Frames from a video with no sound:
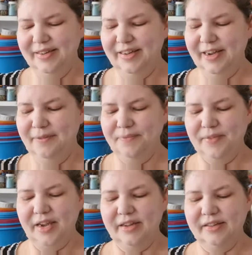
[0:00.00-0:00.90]
Yeah,
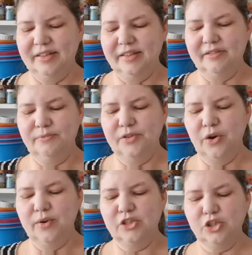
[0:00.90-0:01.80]
the
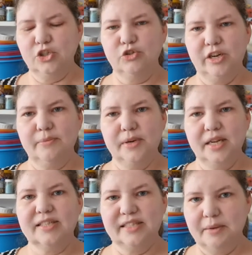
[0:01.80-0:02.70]
dough is just straight up
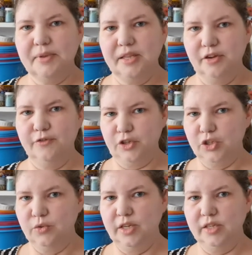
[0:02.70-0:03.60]
not stable enough to
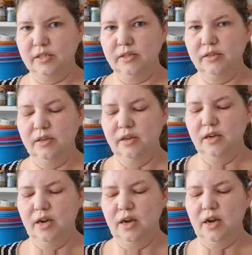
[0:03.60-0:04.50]
do this.
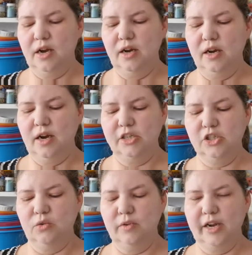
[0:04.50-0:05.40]
I
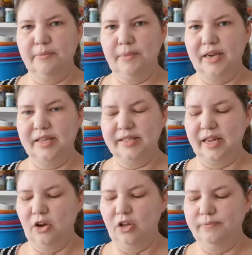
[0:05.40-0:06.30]
don't recommend this
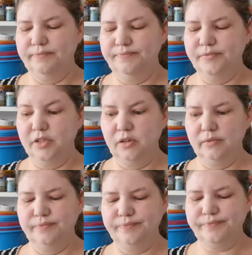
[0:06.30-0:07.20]
at all. So,
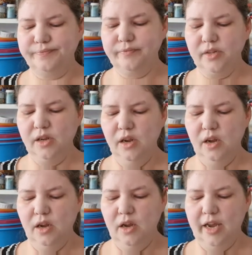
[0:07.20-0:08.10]

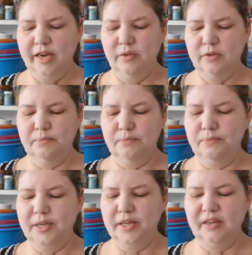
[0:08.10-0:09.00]
and it would
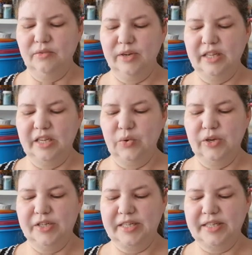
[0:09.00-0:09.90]
be really
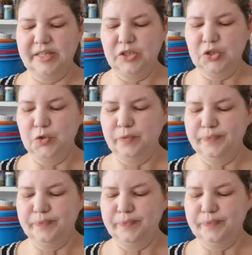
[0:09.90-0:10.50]
annoying to clean too.